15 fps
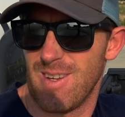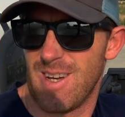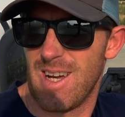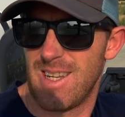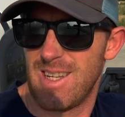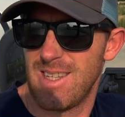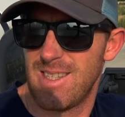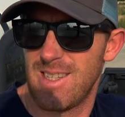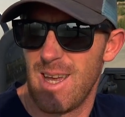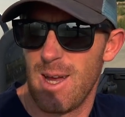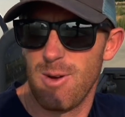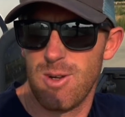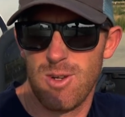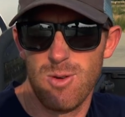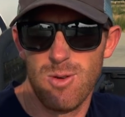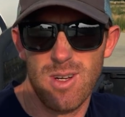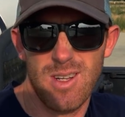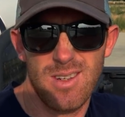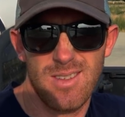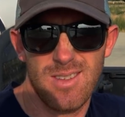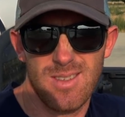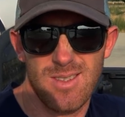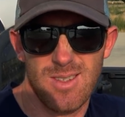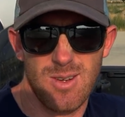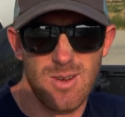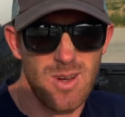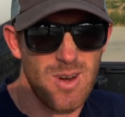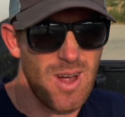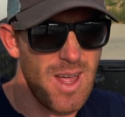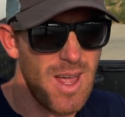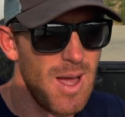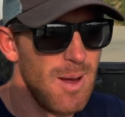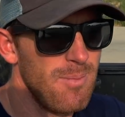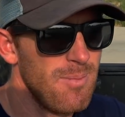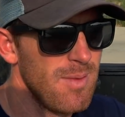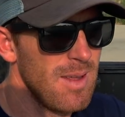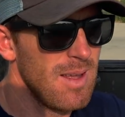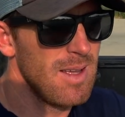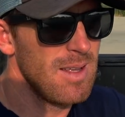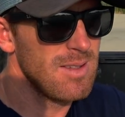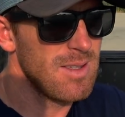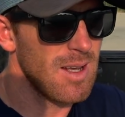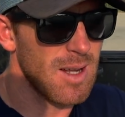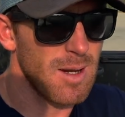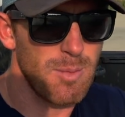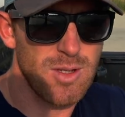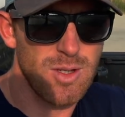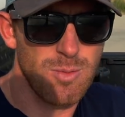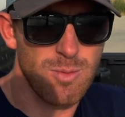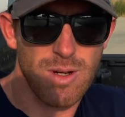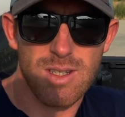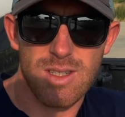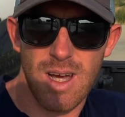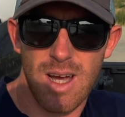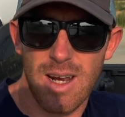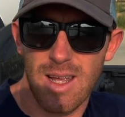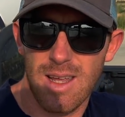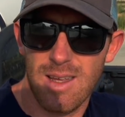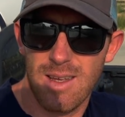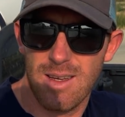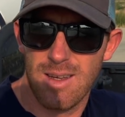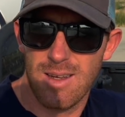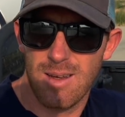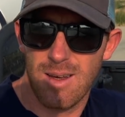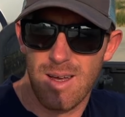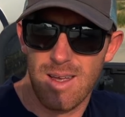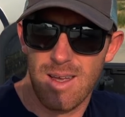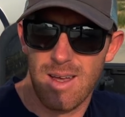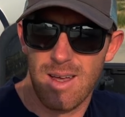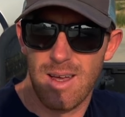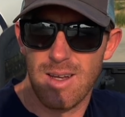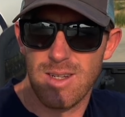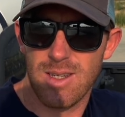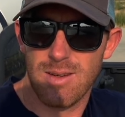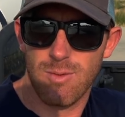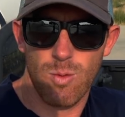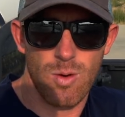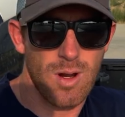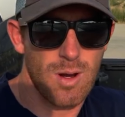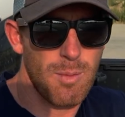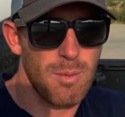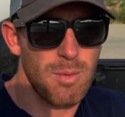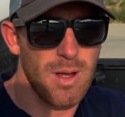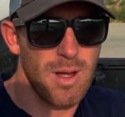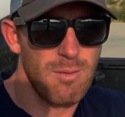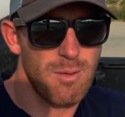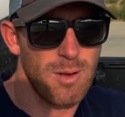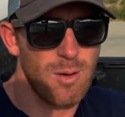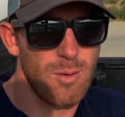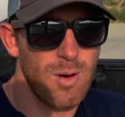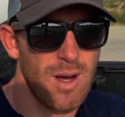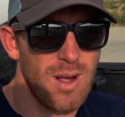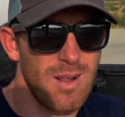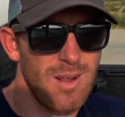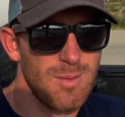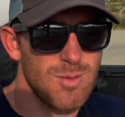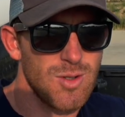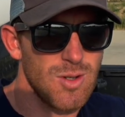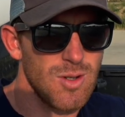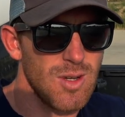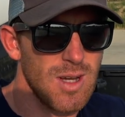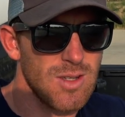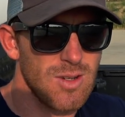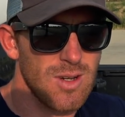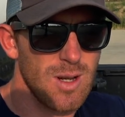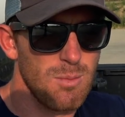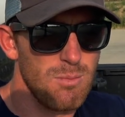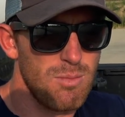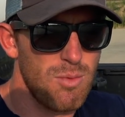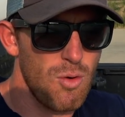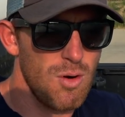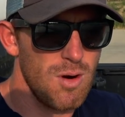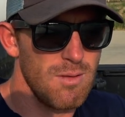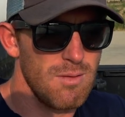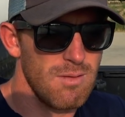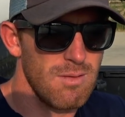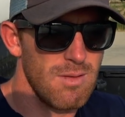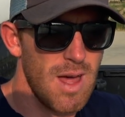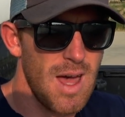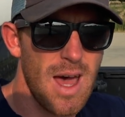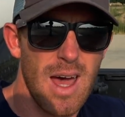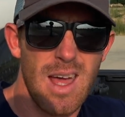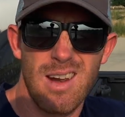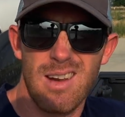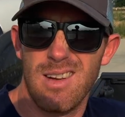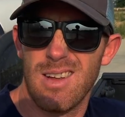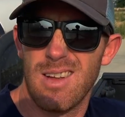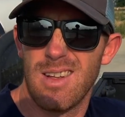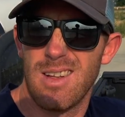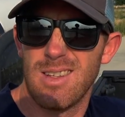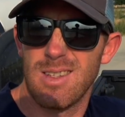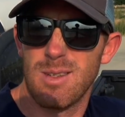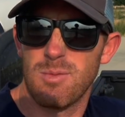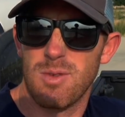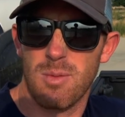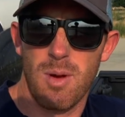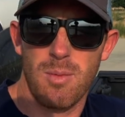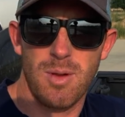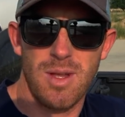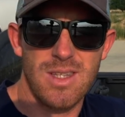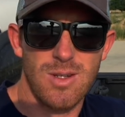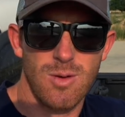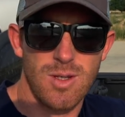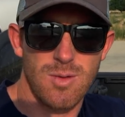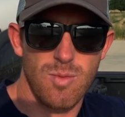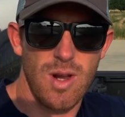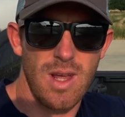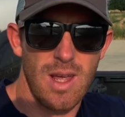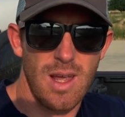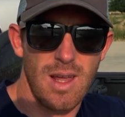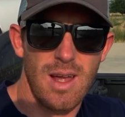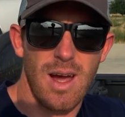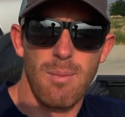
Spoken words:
I did say I would do it, so here I am. It's not gonna be super exciting. I just have to work on my plane for a little while. I'm sure you guys are getting bored of that. Seems like my plane's always breaking.